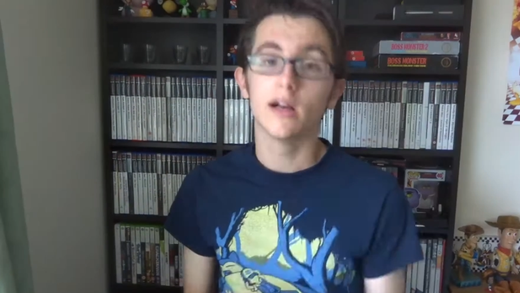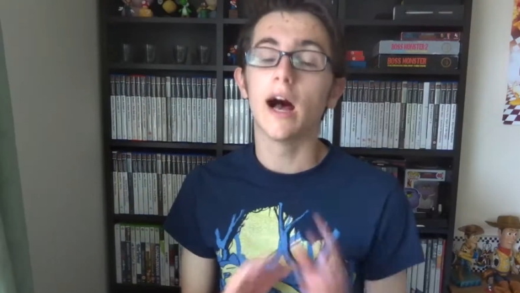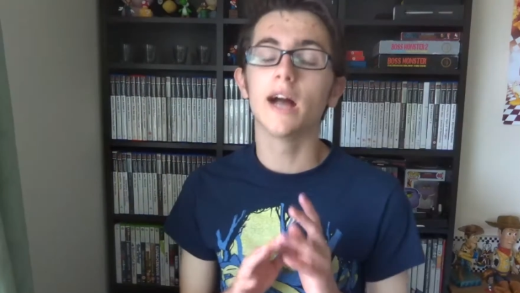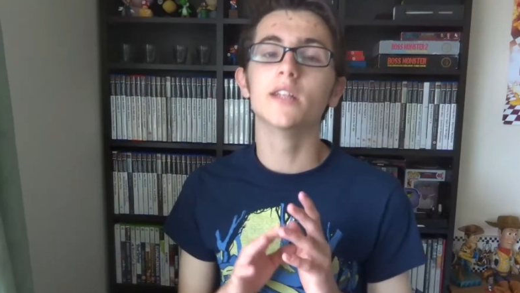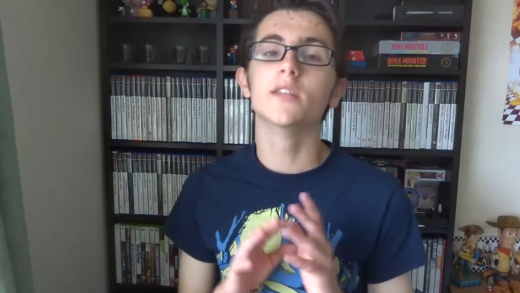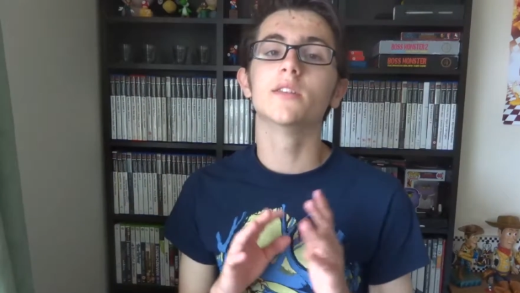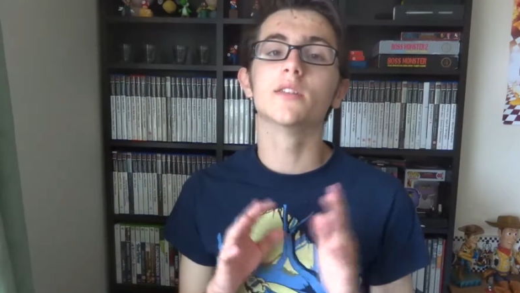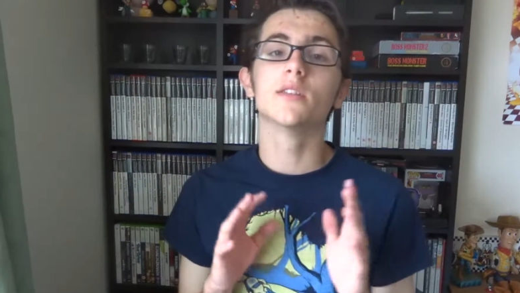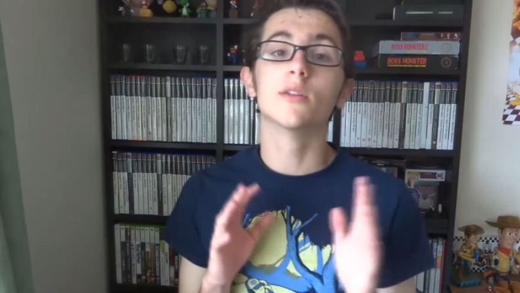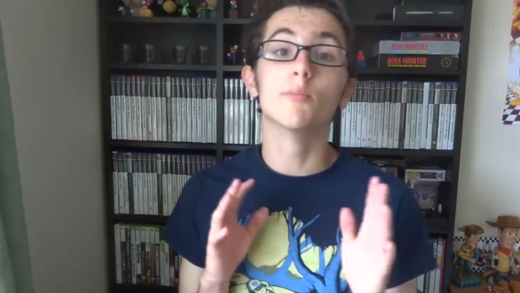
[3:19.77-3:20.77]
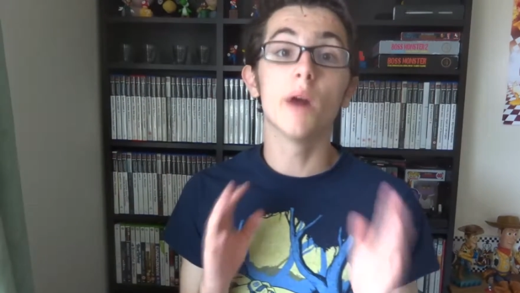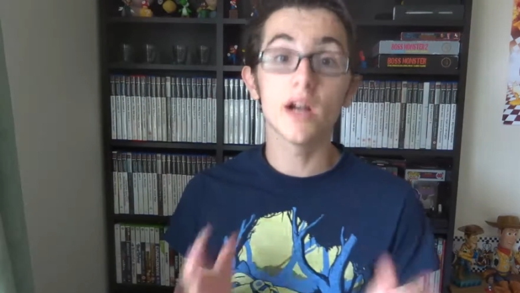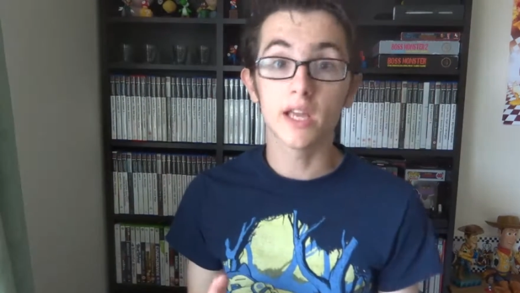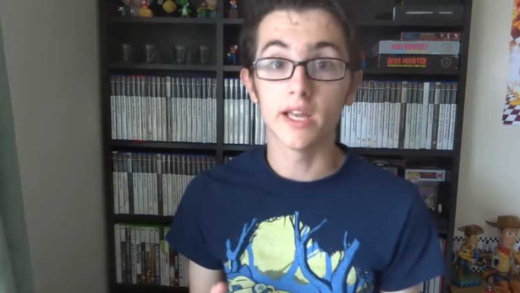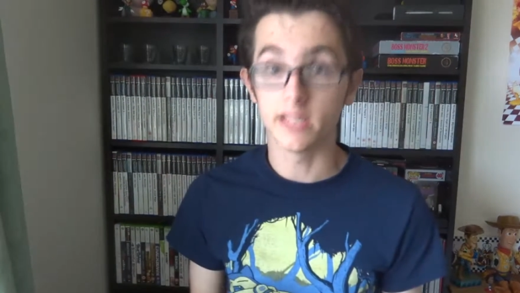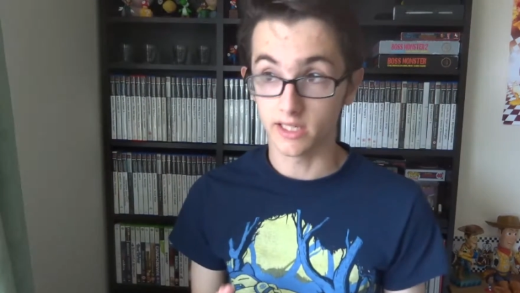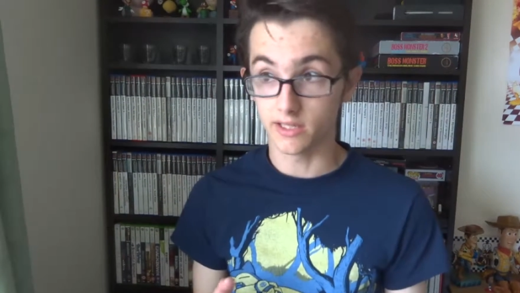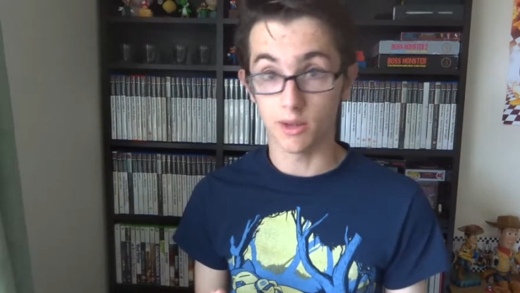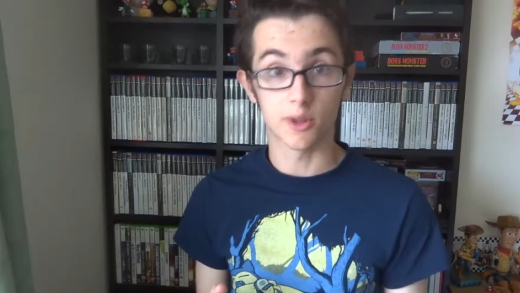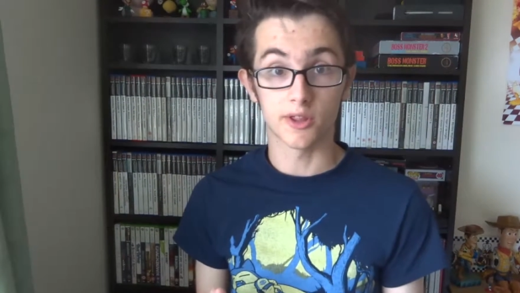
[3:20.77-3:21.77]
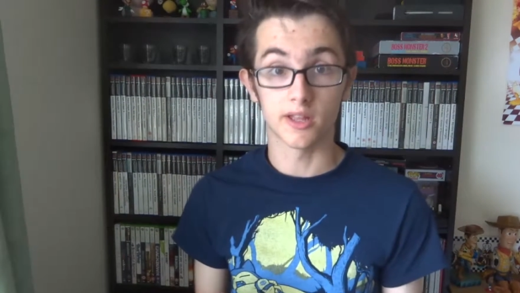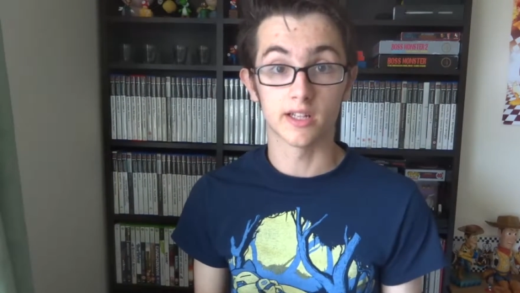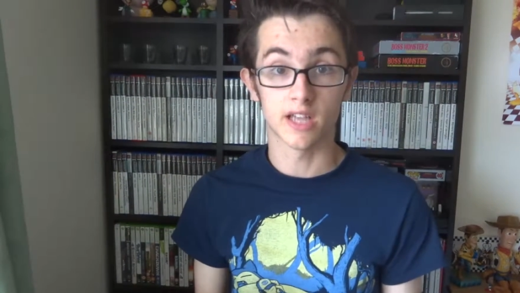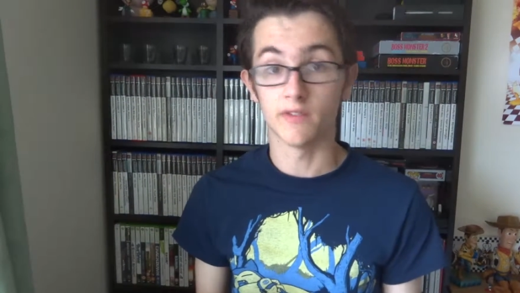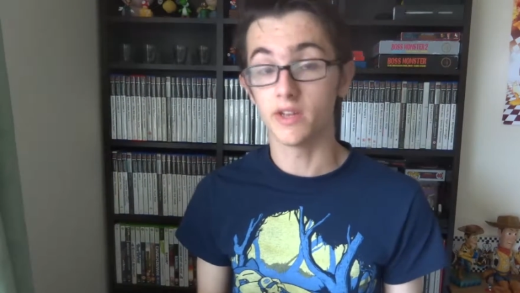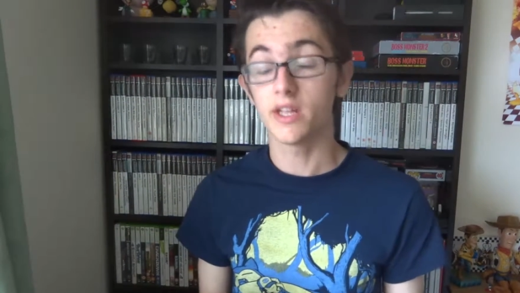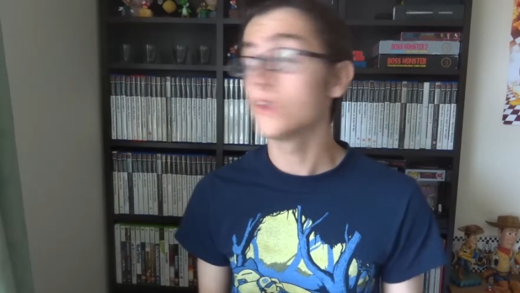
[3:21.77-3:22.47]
And the bucket isn't the only thing that's heavy.